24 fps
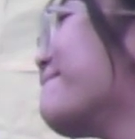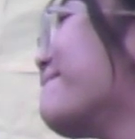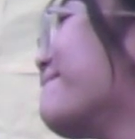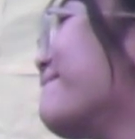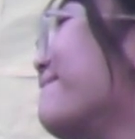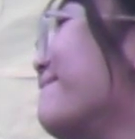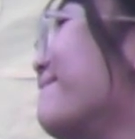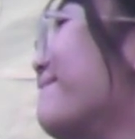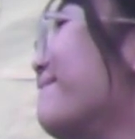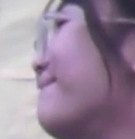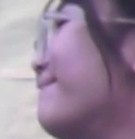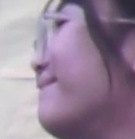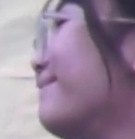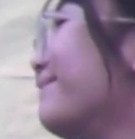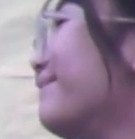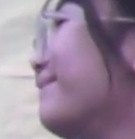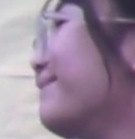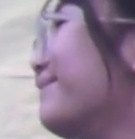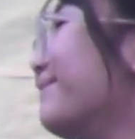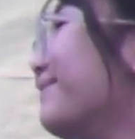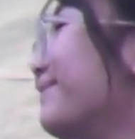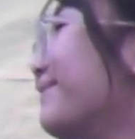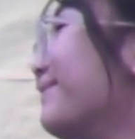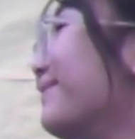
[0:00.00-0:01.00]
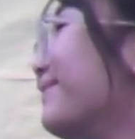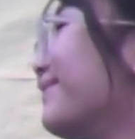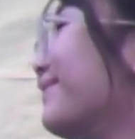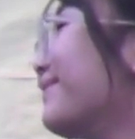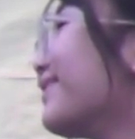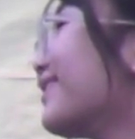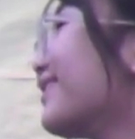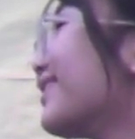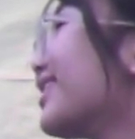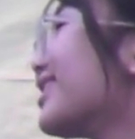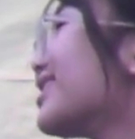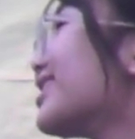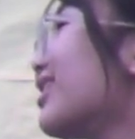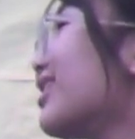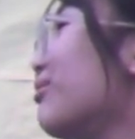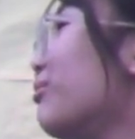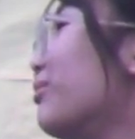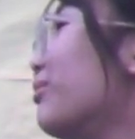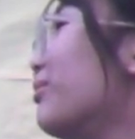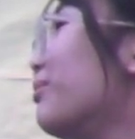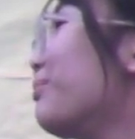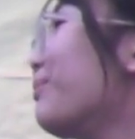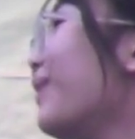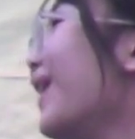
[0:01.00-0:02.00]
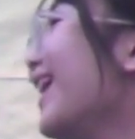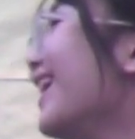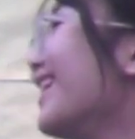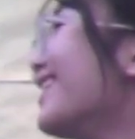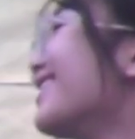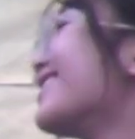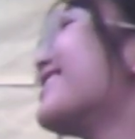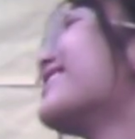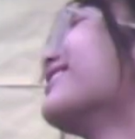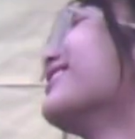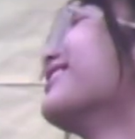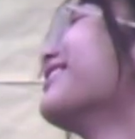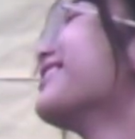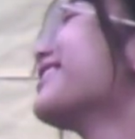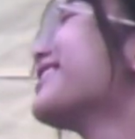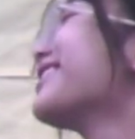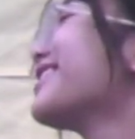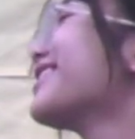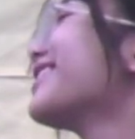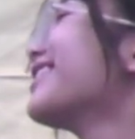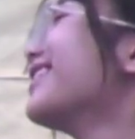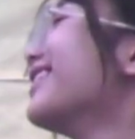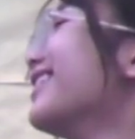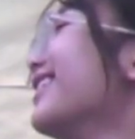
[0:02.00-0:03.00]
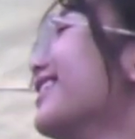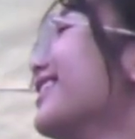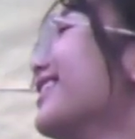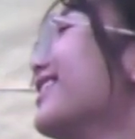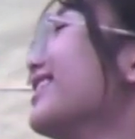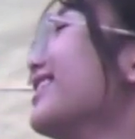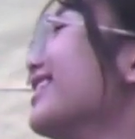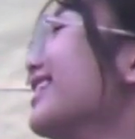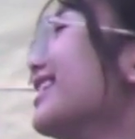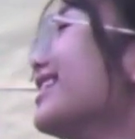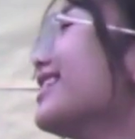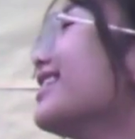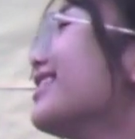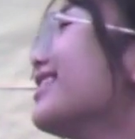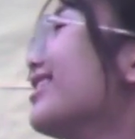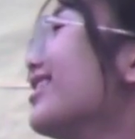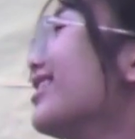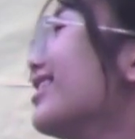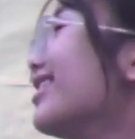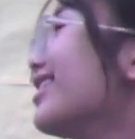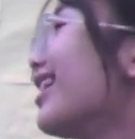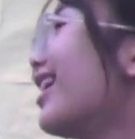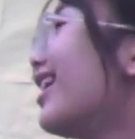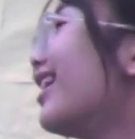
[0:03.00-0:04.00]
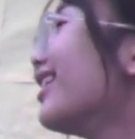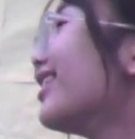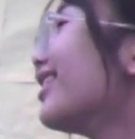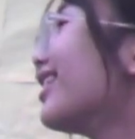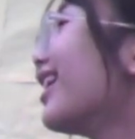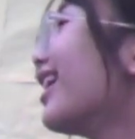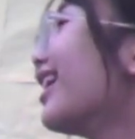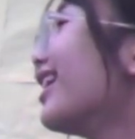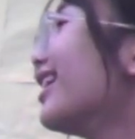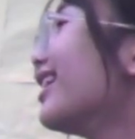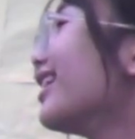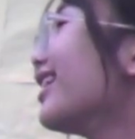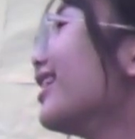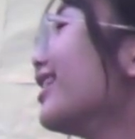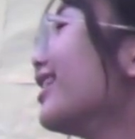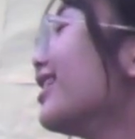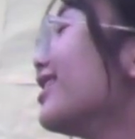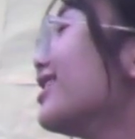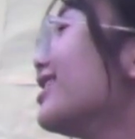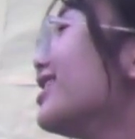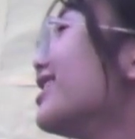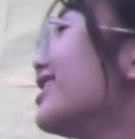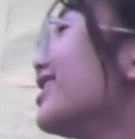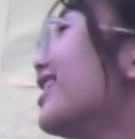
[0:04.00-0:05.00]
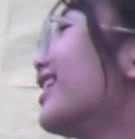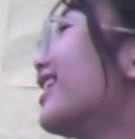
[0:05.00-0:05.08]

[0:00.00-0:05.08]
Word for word: Cool because I'm pencils. Not getting, and she's not